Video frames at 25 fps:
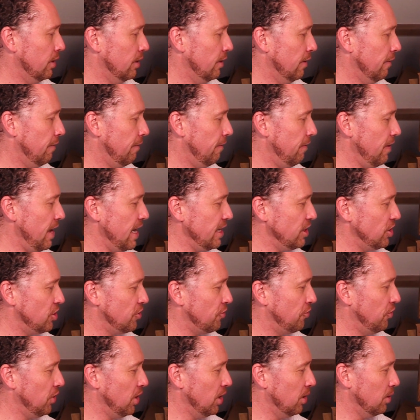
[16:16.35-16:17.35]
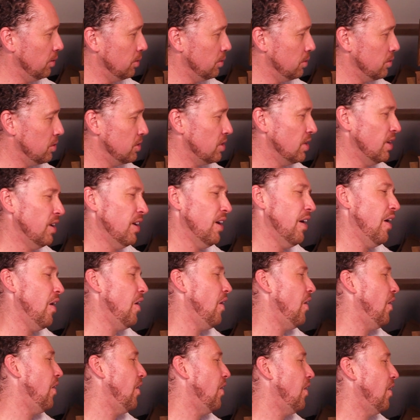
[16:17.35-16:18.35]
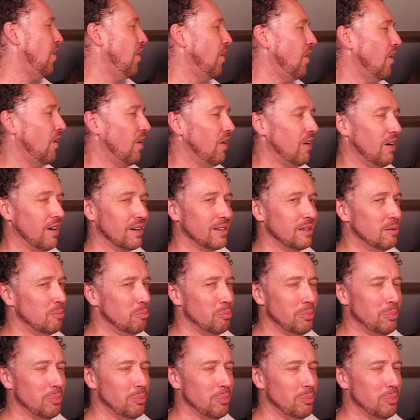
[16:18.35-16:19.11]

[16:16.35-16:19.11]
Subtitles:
Fletch fuse. Oh,